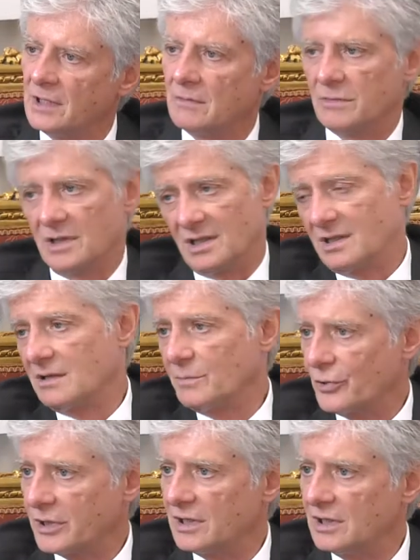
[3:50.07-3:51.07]
But this is an
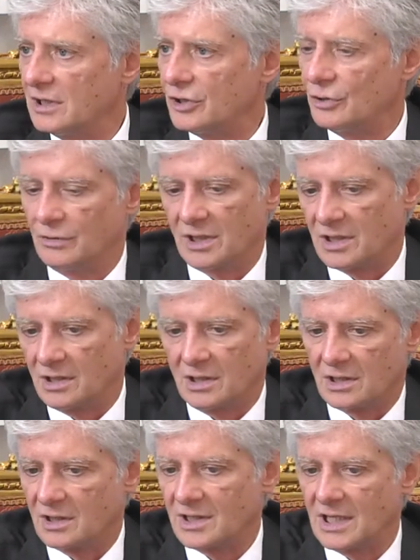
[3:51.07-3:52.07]
important issue. It's a,
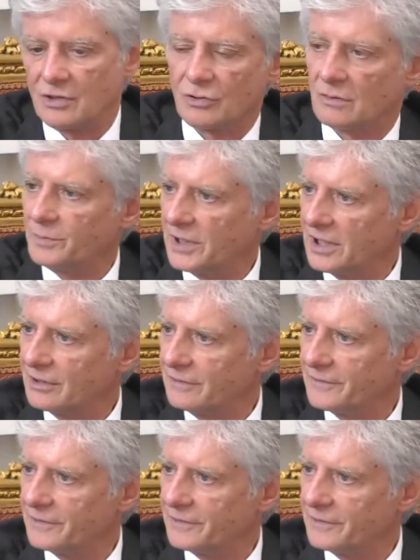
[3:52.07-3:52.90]
it's a central part of,